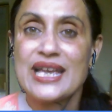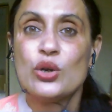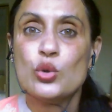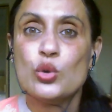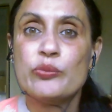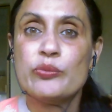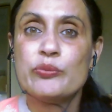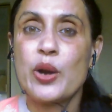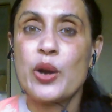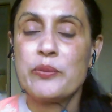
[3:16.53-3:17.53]
who
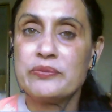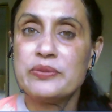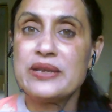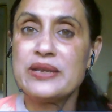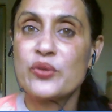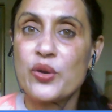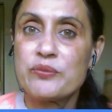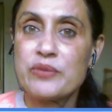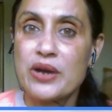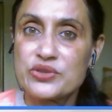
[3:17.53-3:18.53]
probably from
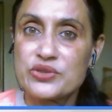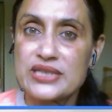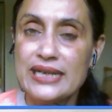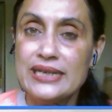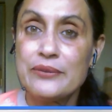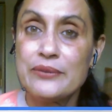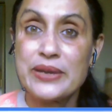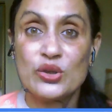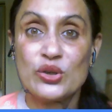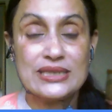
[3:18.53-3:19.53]
outside may
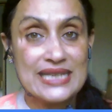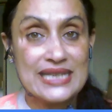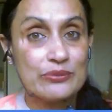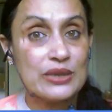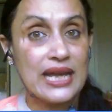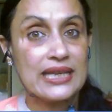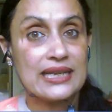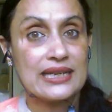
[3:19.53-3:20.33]
not seem like